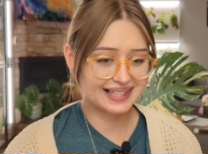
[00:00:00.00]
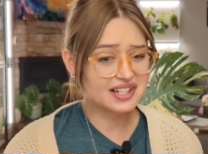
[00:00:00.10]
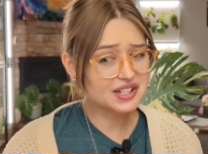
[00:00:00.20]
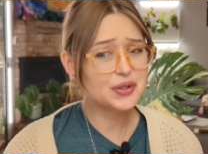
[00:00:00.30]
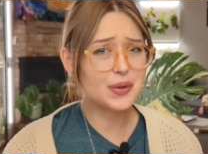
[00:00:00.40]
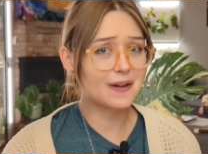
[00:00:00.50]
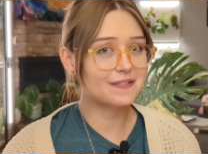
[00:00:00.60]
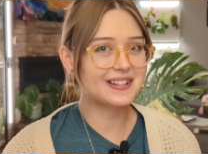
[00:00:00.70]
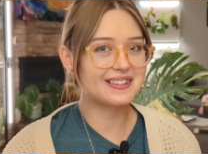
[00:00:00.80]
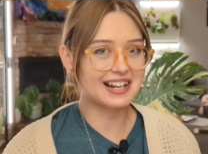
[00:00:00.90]
It's not too
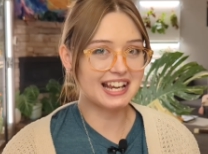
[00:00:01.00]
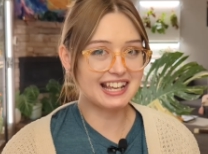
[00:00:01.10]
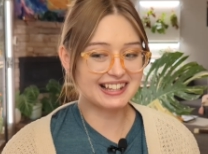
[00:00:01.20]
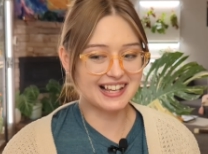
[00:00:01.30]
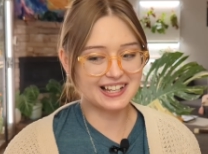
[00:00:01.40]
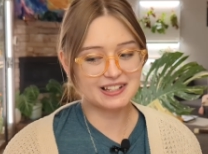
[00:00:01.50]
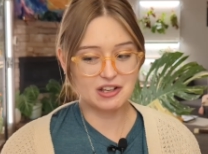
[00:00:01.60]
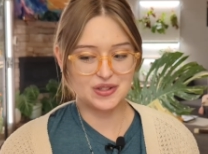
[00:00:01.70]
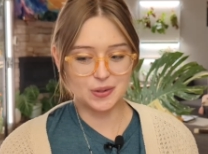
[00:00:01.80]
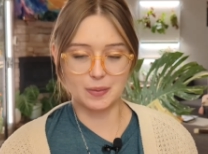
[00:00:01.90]
often that I get like
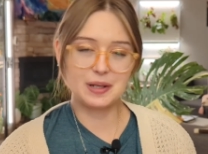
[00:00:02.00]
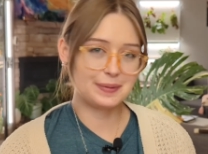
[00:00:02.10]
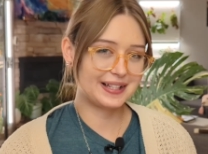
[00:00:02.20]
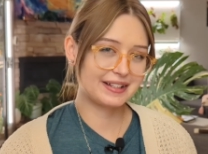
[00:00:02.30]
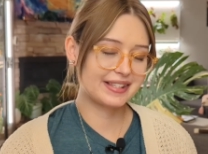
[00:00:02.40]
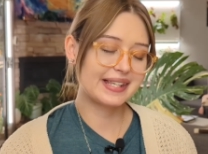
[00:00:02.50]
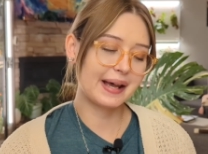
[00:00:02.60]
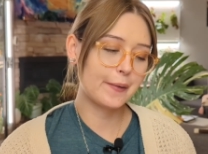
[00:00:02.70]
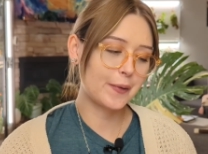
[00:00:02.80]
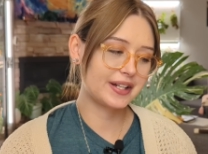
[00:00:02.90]
so many plants
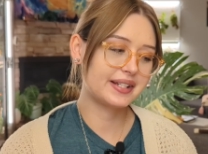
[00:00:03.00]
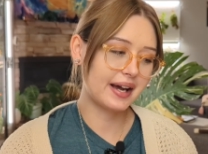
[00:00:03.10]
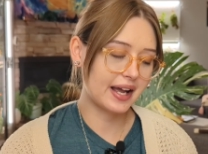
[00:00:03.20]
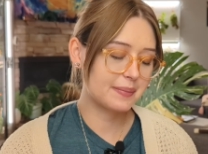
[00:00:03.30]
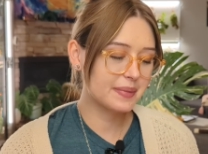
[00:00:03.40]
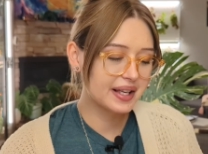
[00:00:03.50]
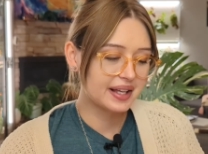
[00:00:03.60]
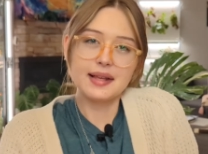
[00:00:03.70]
at one time.